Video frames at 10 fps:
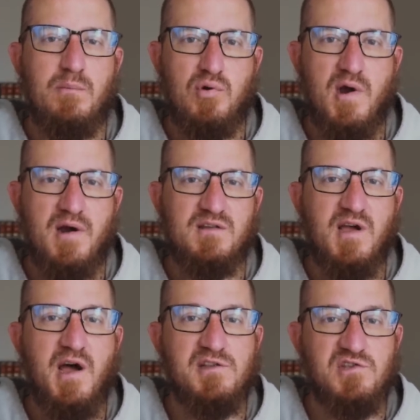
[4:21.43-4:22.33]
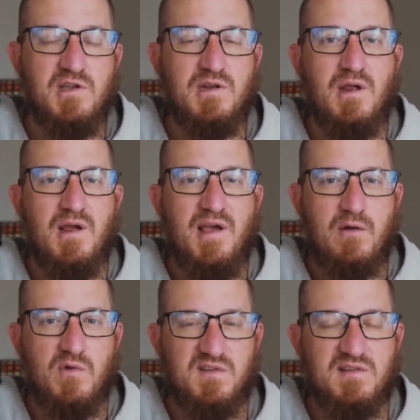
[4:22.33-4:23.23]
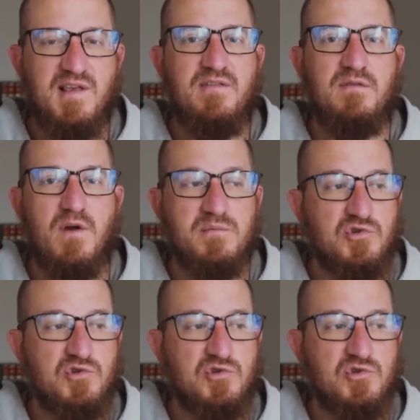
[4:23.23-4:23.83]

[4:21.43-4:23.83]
prayer touching and receiving from